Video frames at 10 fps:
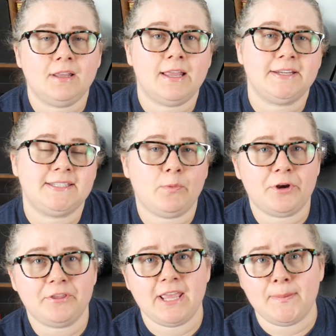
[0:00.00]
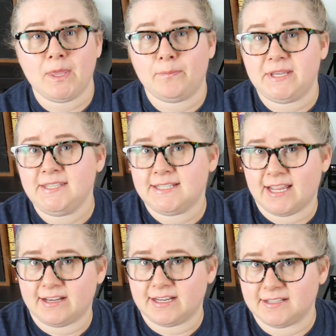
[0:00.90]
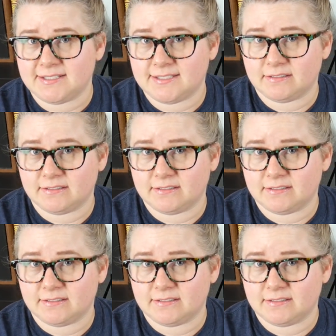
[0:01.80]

Alexa, what are the M L B standings?